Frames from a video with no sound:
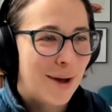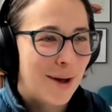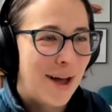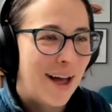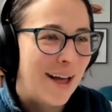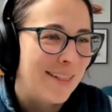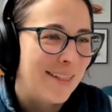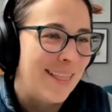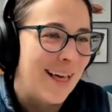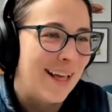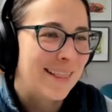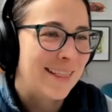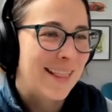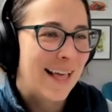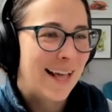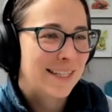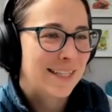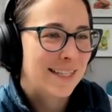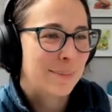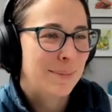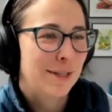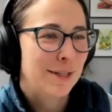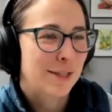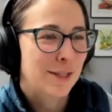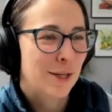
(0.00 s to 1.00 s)
So
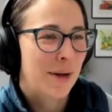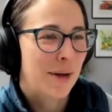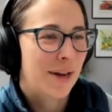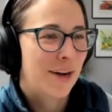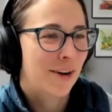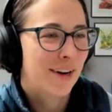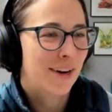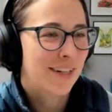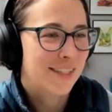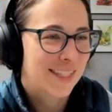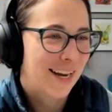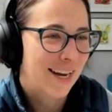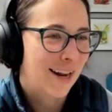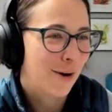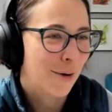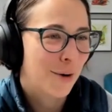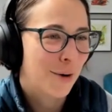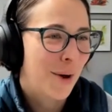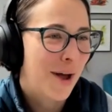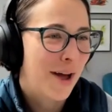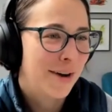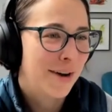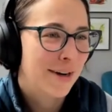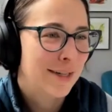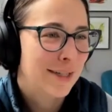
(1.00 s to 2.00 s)
that's me so interesting. I don't
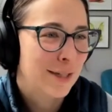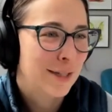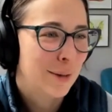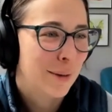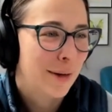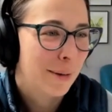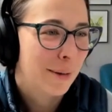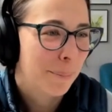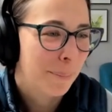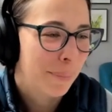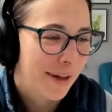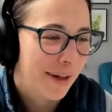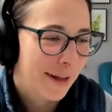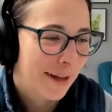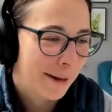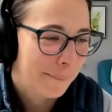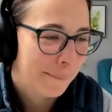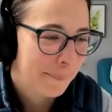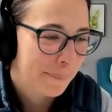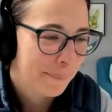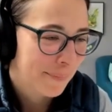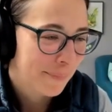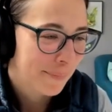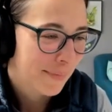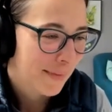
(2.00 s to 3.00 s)
know how to do it, but.
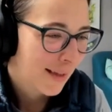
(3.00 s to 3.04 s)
